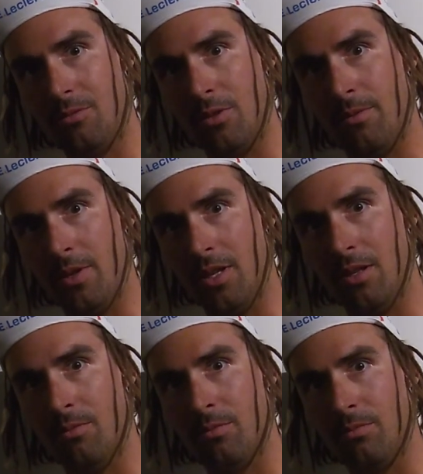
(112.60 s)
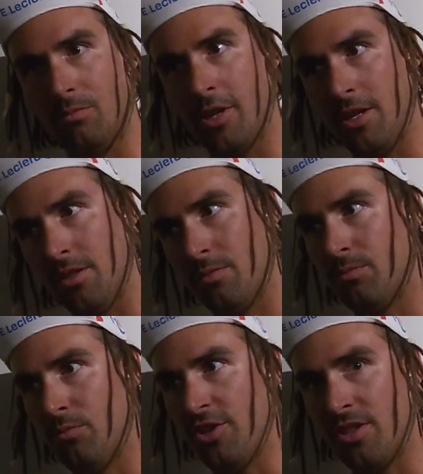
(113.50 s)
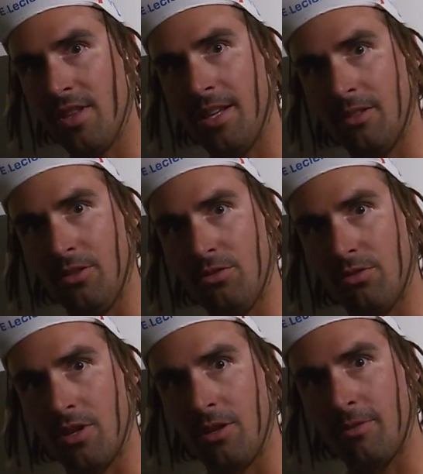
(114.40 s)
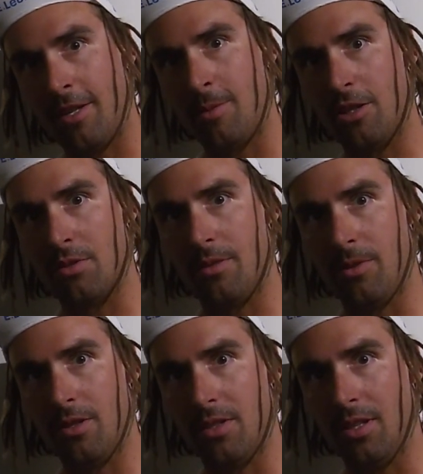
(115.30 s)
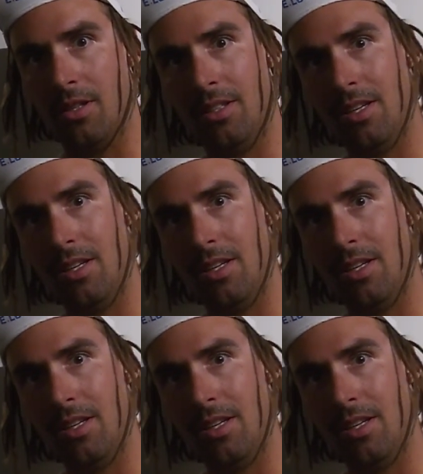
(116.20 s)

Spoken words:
with the riders reaching the end of the neutral zone around about 12:30.